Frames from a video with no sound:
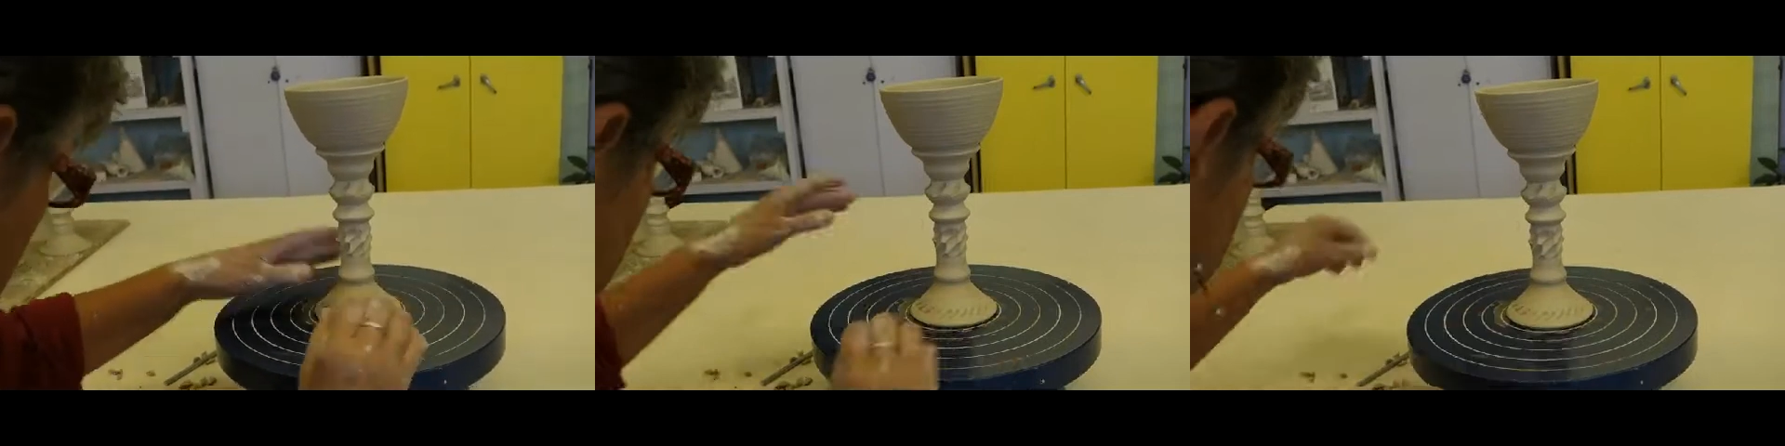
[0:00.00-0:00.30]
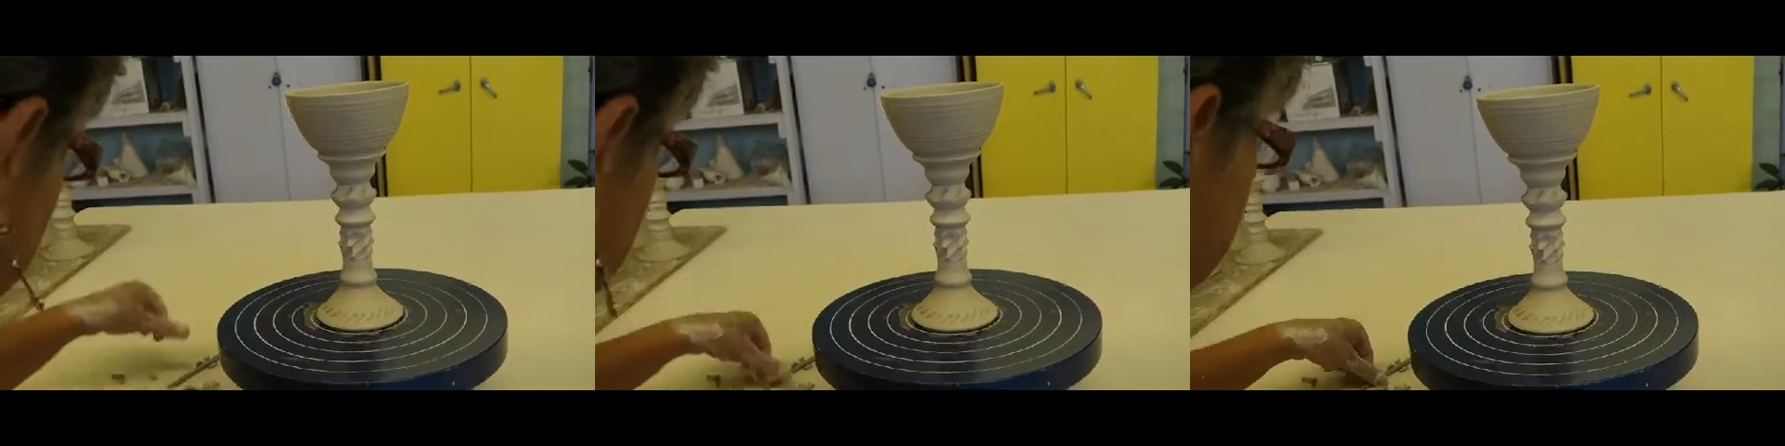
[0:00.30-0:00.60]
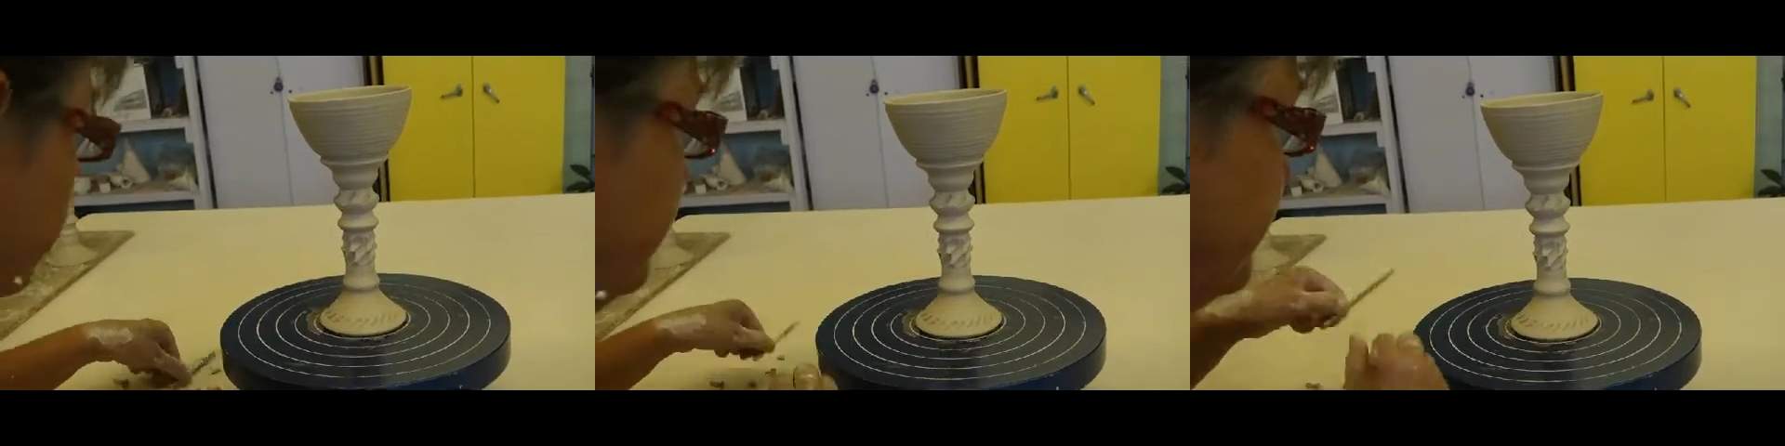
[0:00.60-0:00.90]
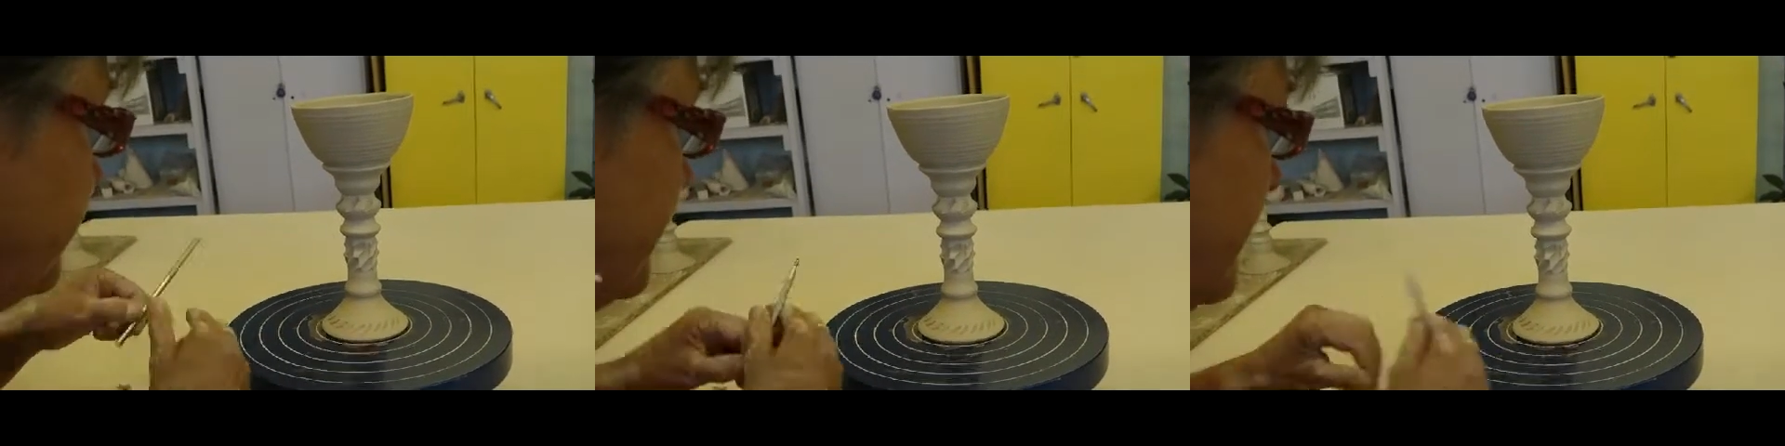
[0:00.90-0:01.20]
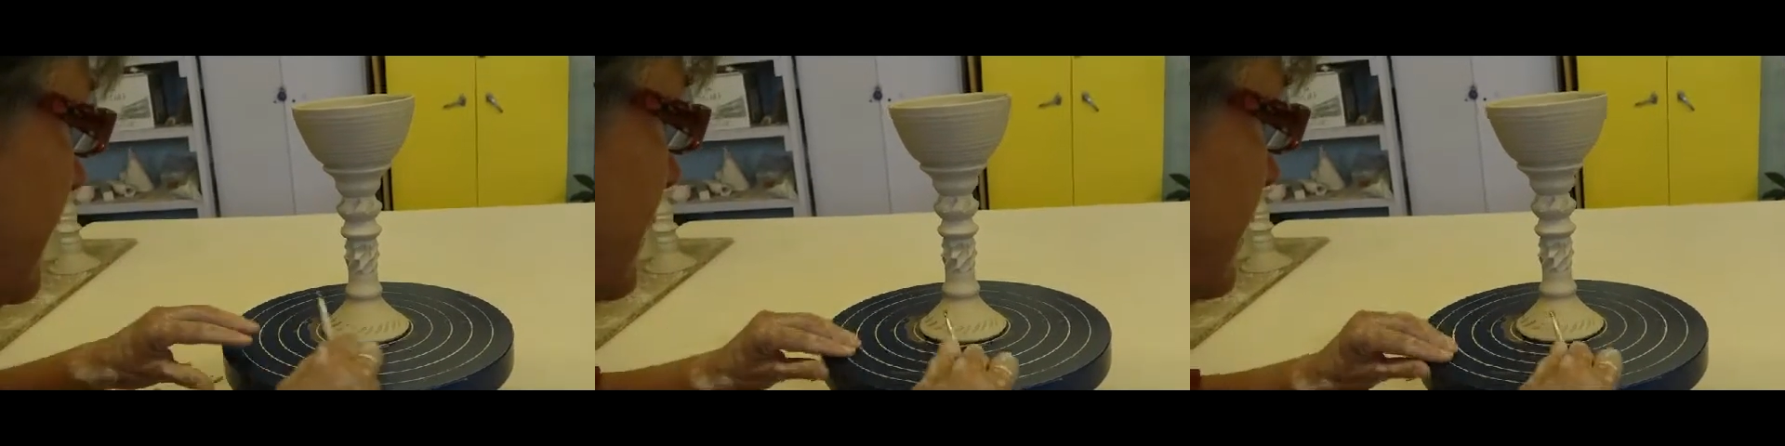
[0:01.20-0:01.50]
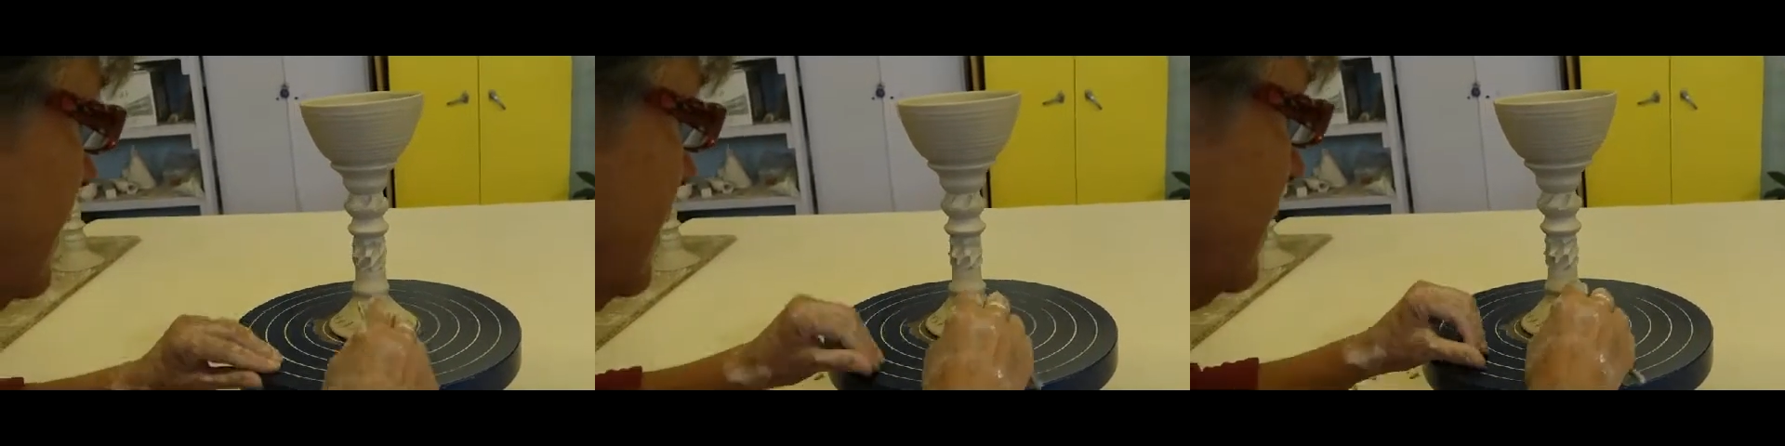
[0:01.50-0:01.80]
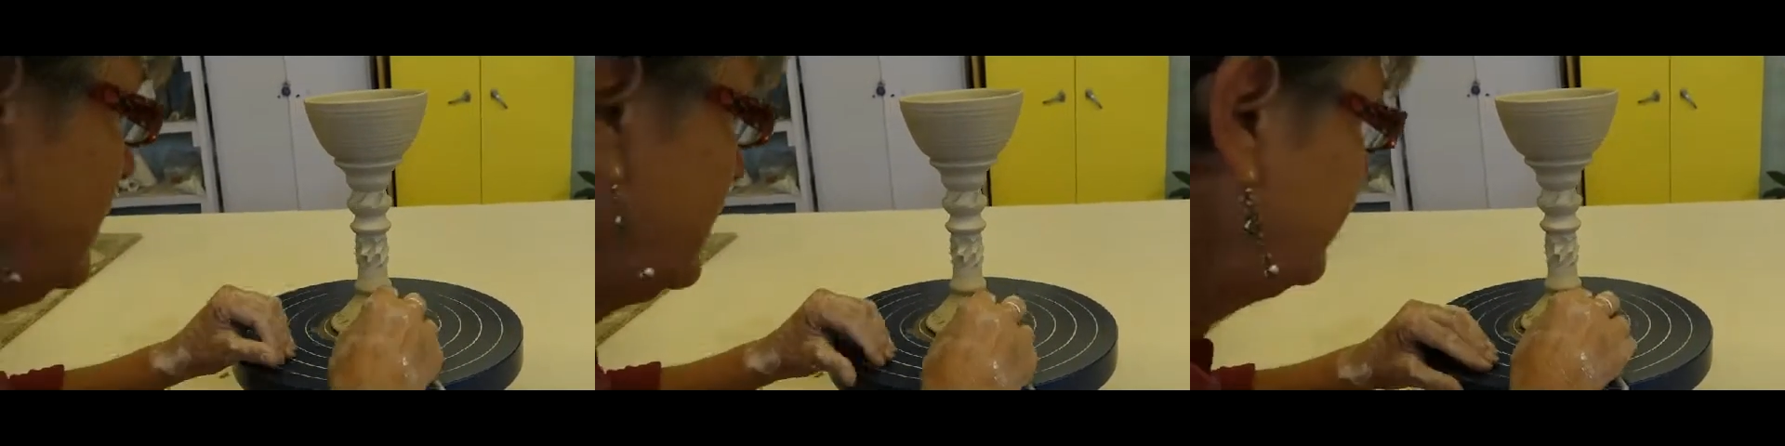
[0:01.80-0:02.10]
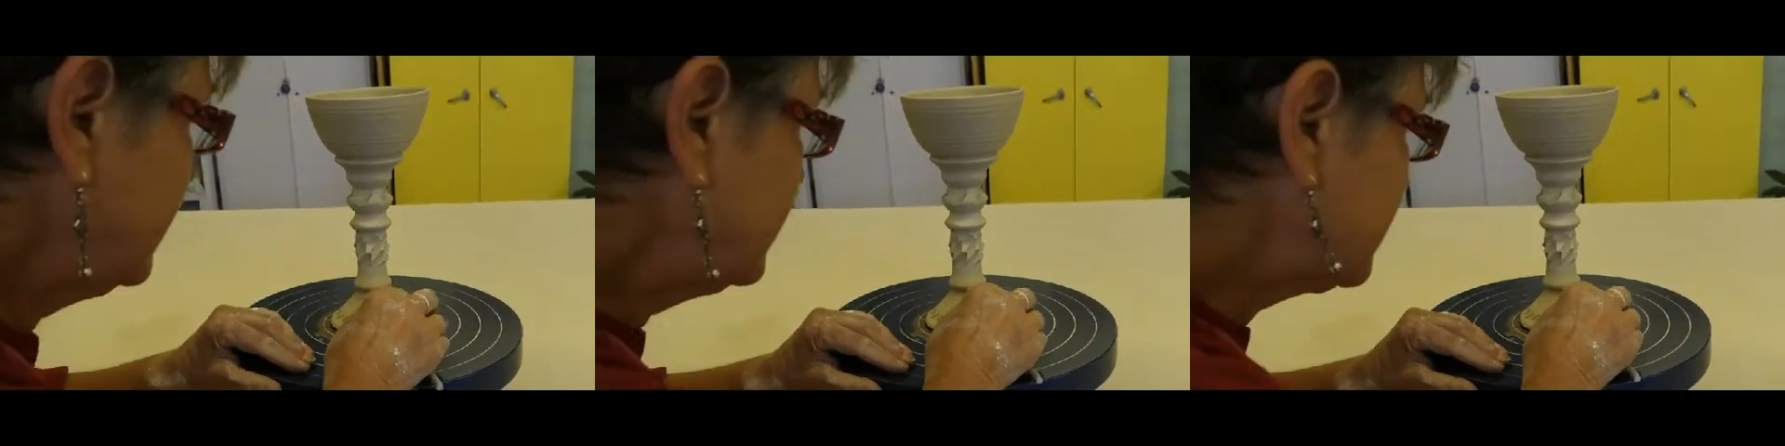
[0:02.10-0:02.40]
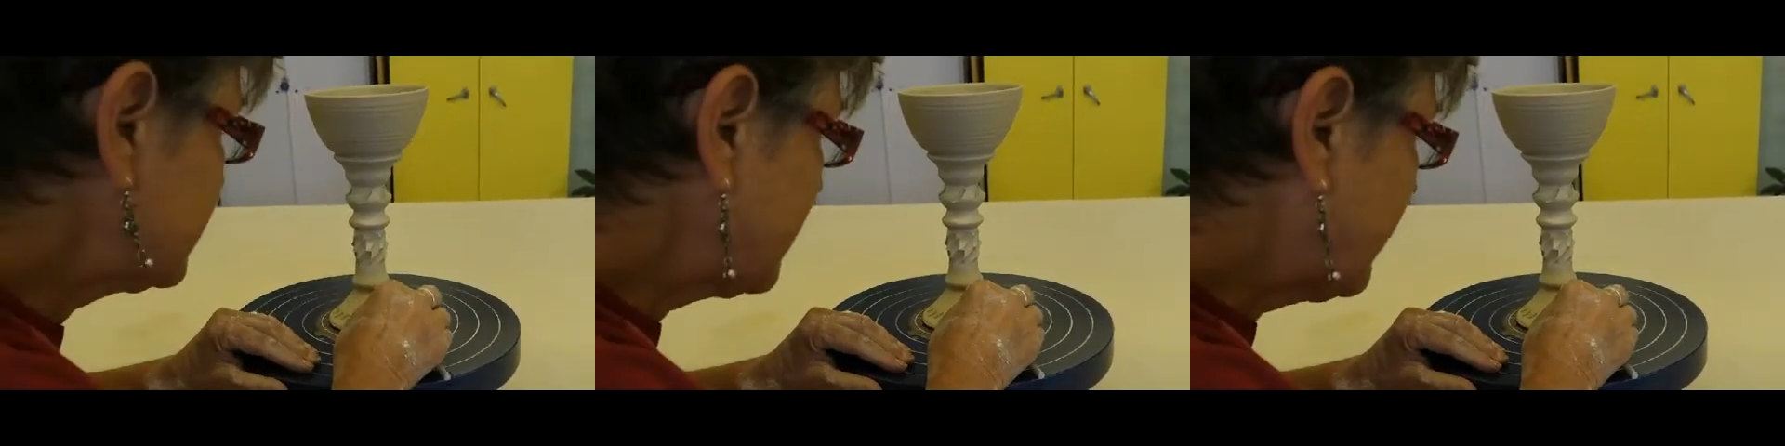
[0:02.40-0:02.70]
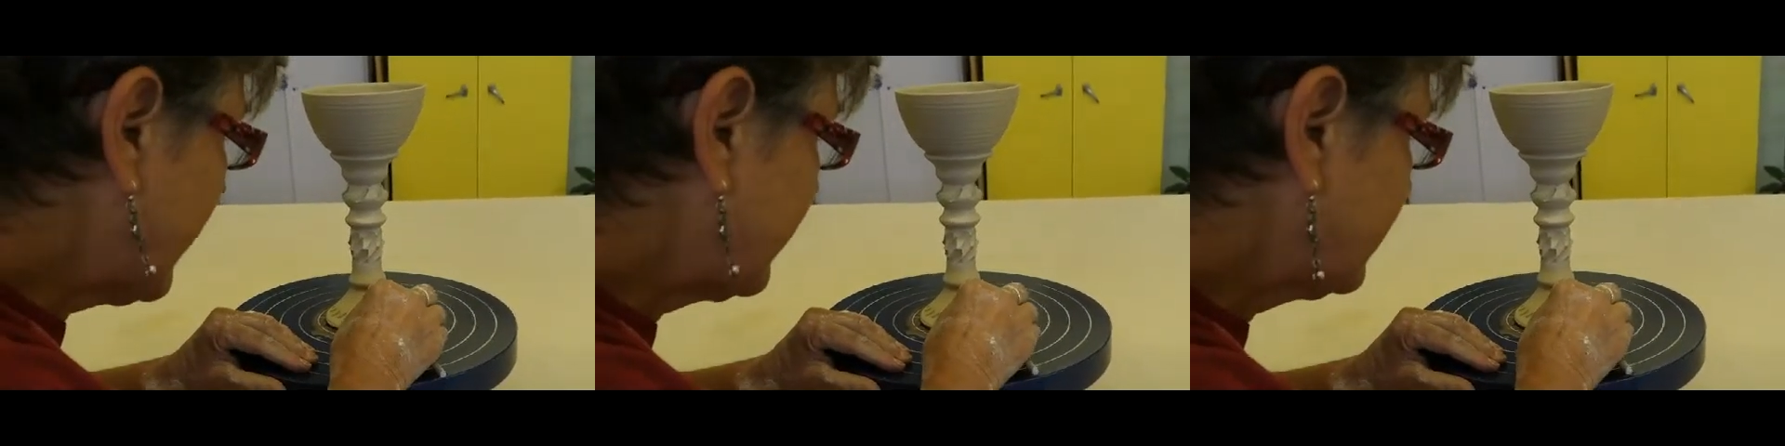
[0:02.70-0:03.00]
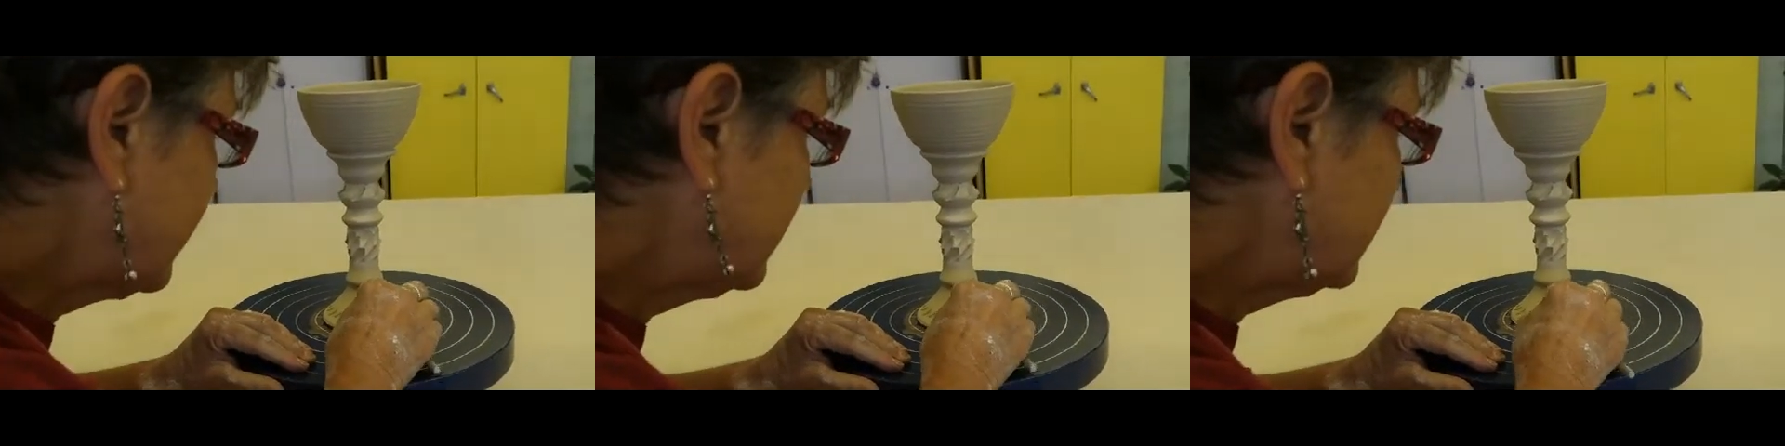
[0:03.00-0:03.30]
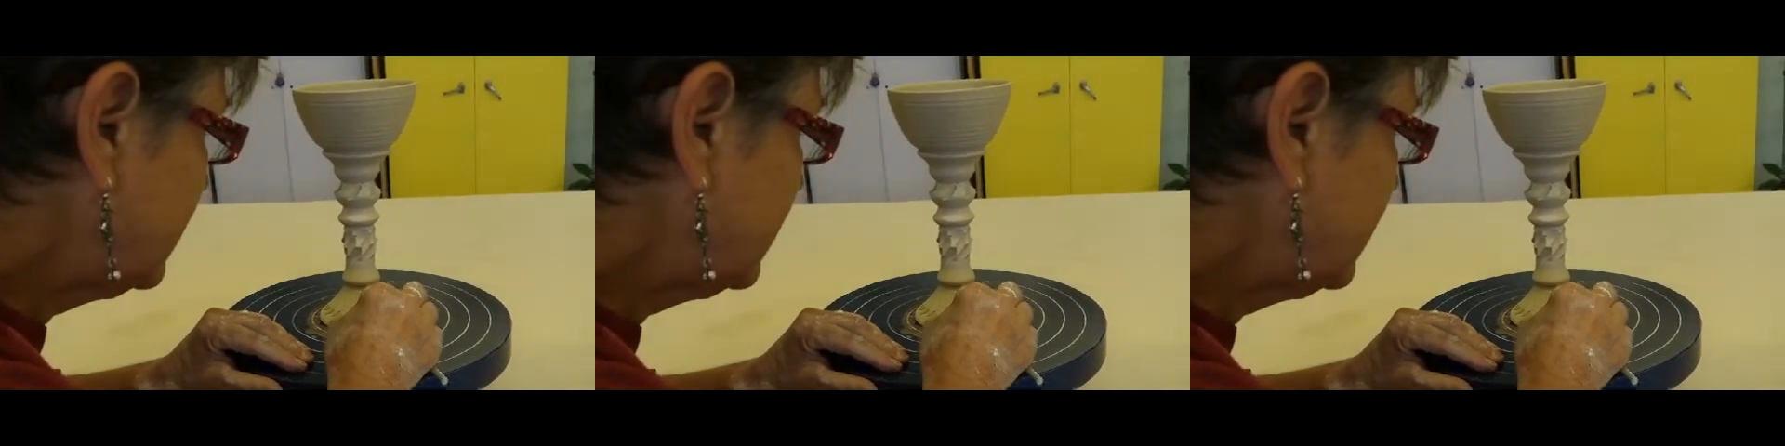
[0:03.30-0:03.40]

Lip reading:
No face is visible, so there are no lips to read.